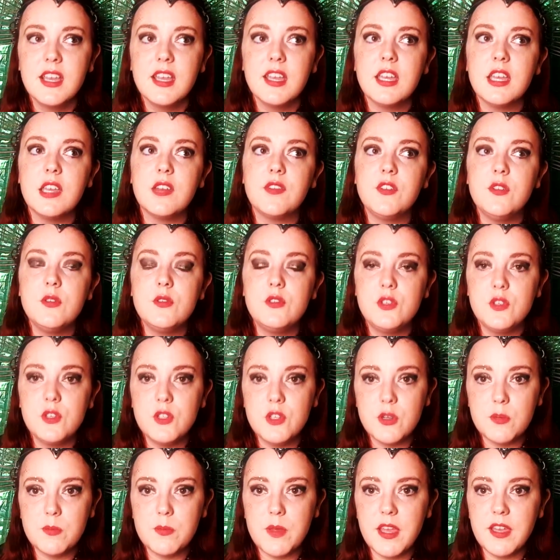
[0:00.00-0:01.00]
if you do
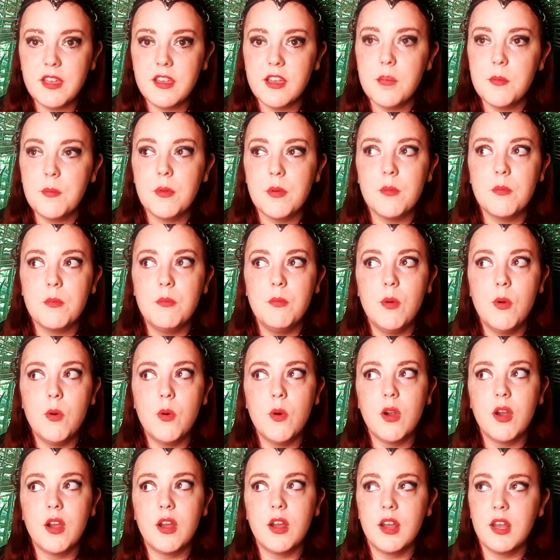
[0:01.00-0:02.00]
your makeup
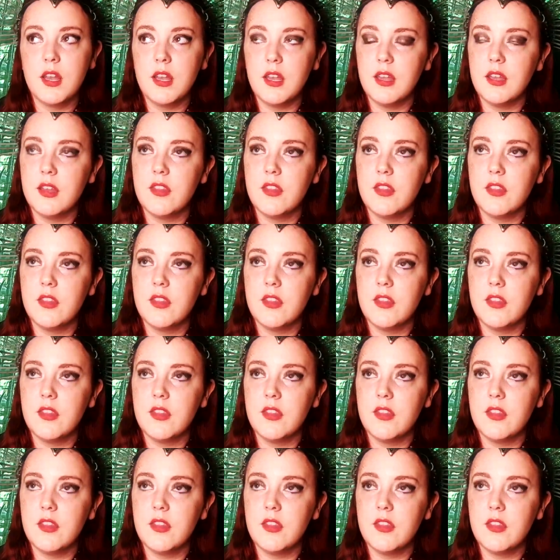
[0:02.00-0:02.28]
more